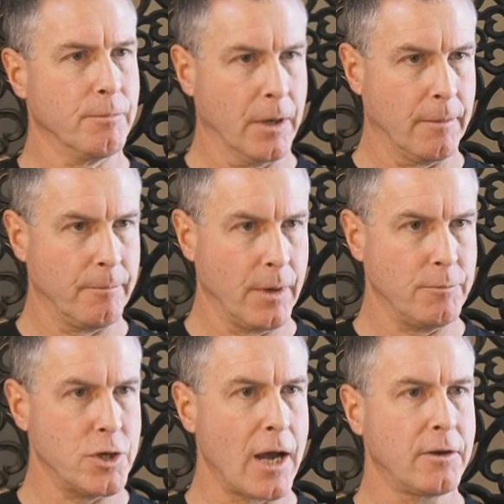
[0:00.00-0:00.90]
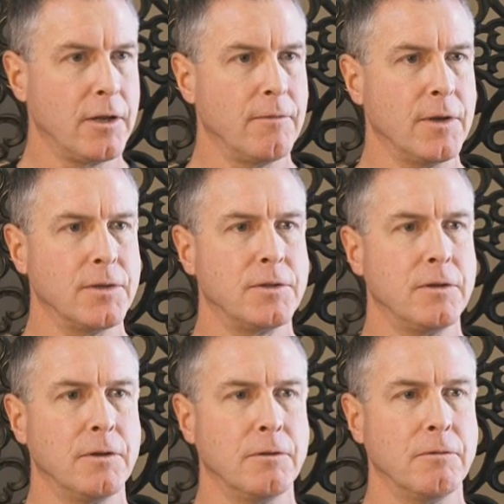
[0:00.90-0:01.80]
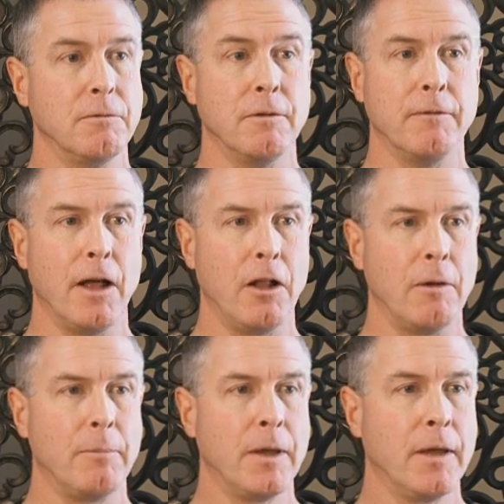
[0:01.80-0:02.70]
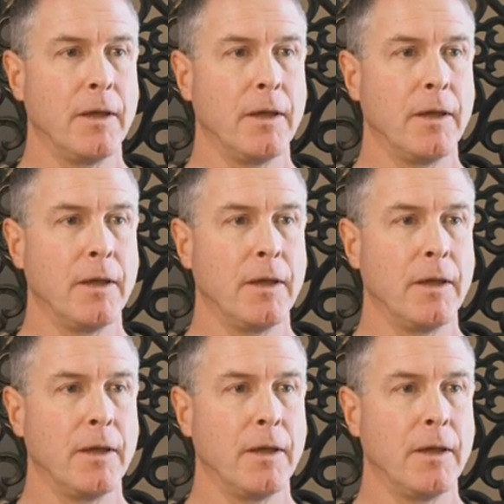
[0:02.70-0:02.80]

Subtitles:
objective is to develop